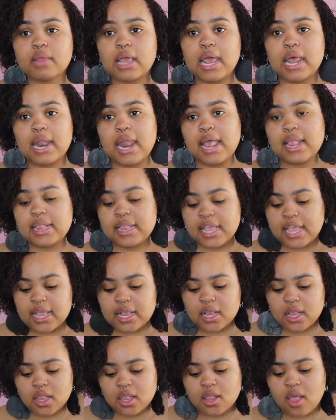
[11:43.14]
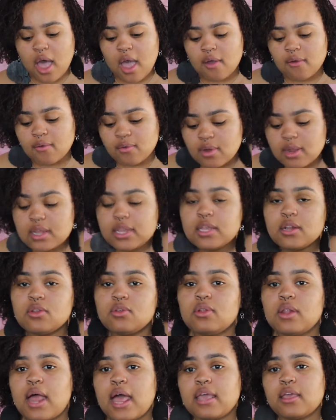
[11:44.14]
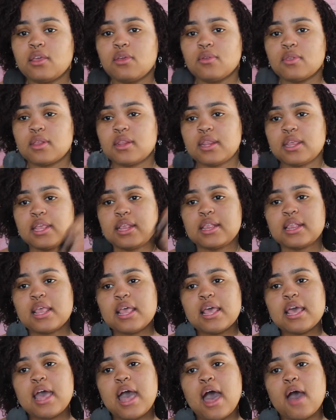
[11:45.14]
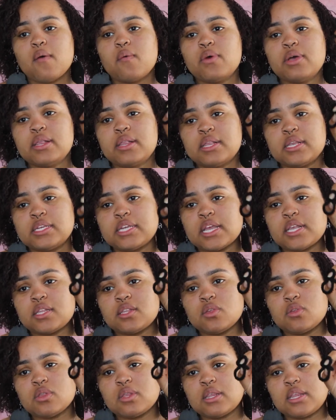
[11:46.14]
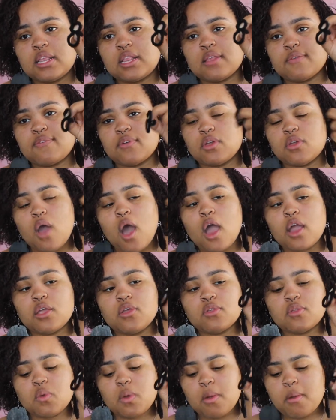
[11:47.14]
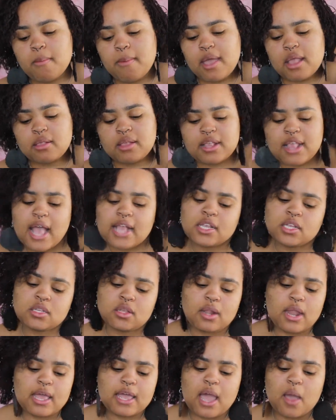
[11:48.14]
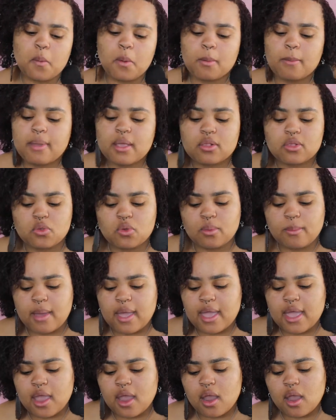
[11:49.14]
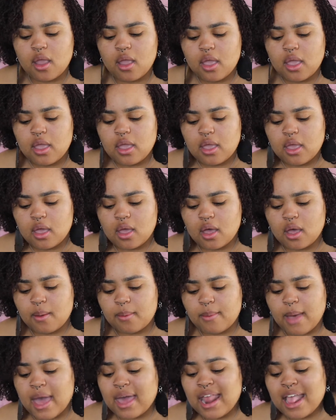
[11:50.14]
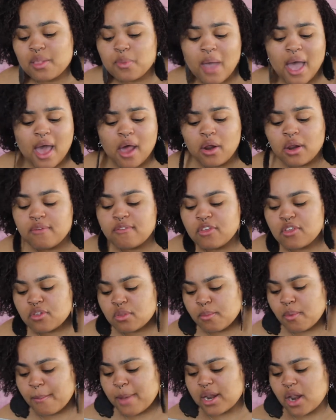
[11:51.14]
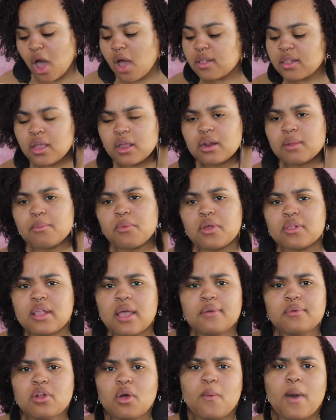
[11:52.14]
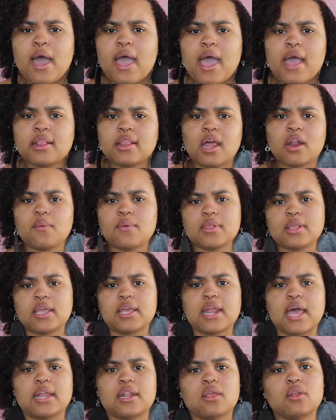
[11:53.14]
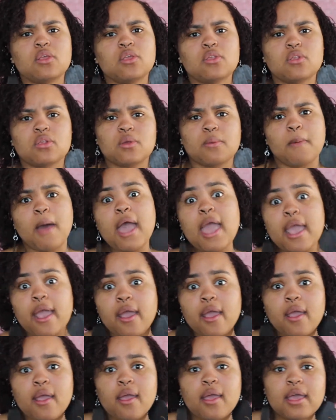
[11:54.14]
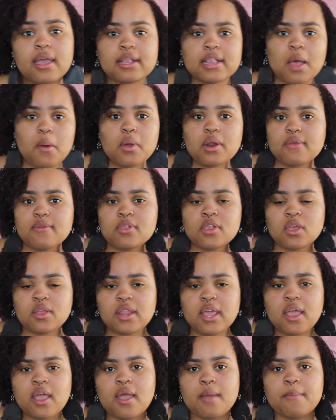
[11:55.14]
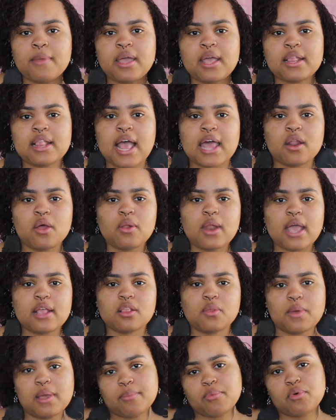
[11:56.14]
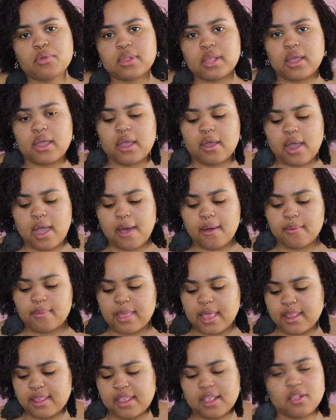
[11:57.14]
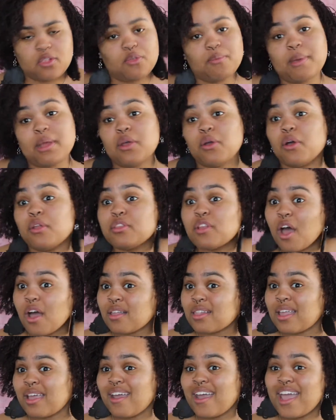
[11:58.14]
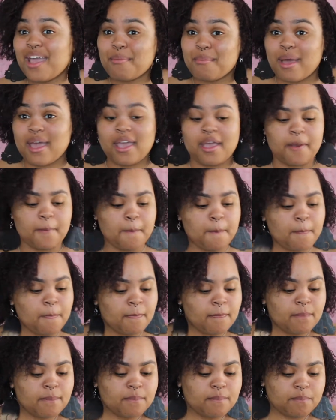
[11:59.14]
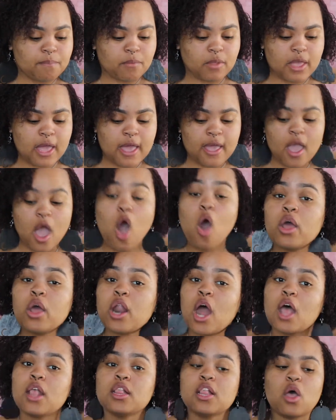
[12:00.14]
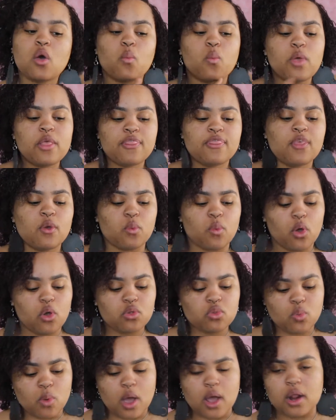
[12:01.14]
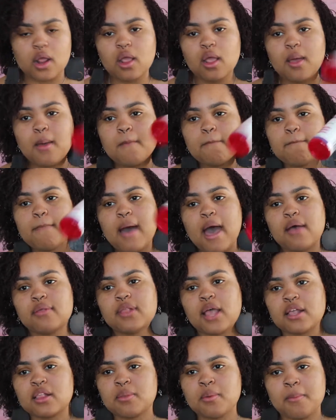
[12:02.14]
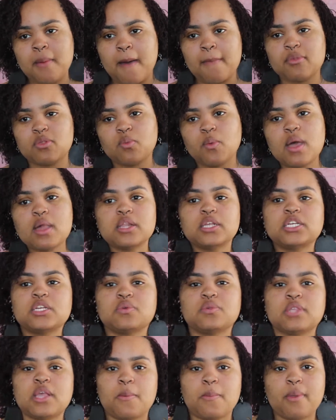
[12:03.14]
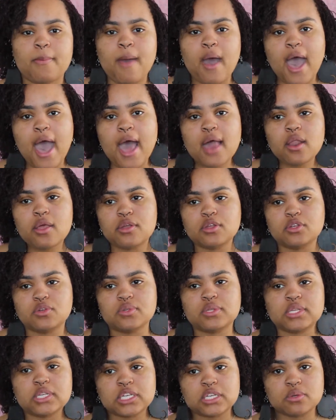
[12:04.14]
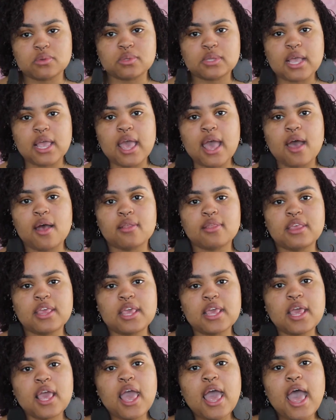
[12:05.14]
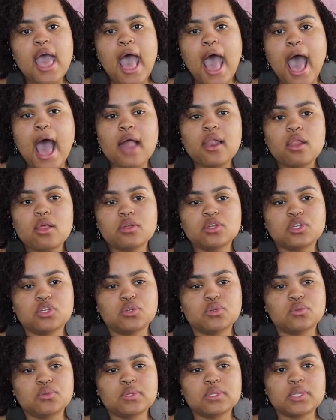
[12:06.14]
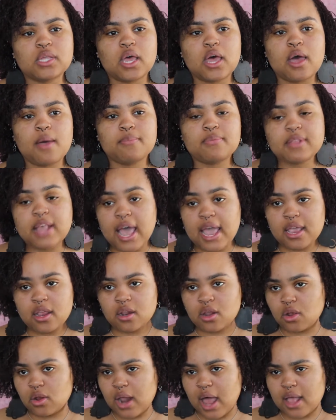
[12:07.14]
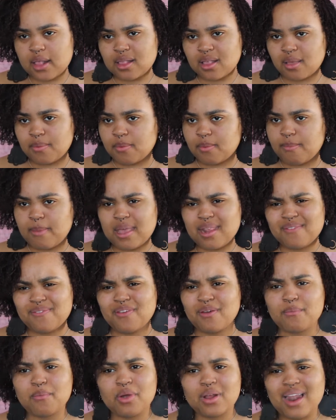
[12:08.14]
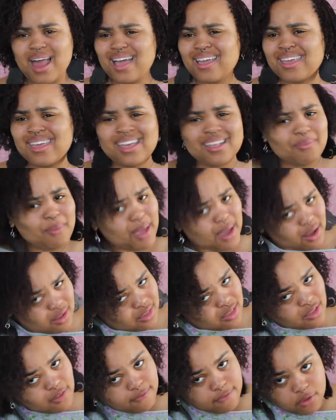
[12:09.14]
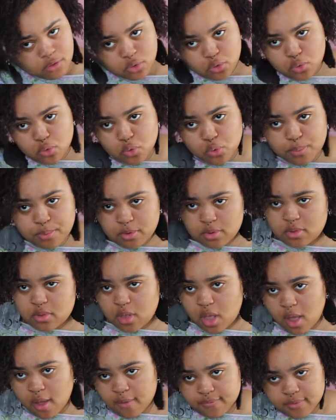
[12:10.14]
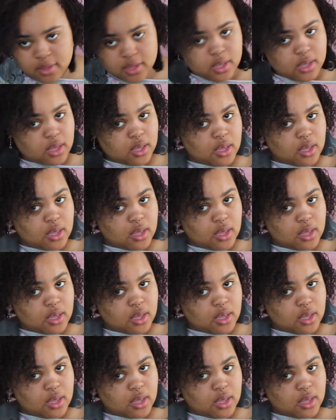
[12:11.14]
And that's it. So I really do like using these. I would suggest using these if you are using rubber bands, because I just don't like how rubber bands do on my hair. That's why I don't even use them on my dog's hair anymore. So I don't know why I thought it was a good idea to use it on my hair. So I want to use it on their hair because I don't like the way it pulls their hair out. And these do better on dog's hair and my hair. Okay. and also with the rose water, I was talking to my mom as well, and she was telling me about aloe juice, and she was saying how the aloe juice tightened her locks up and made it feel more locky, because my hair still feels super soft.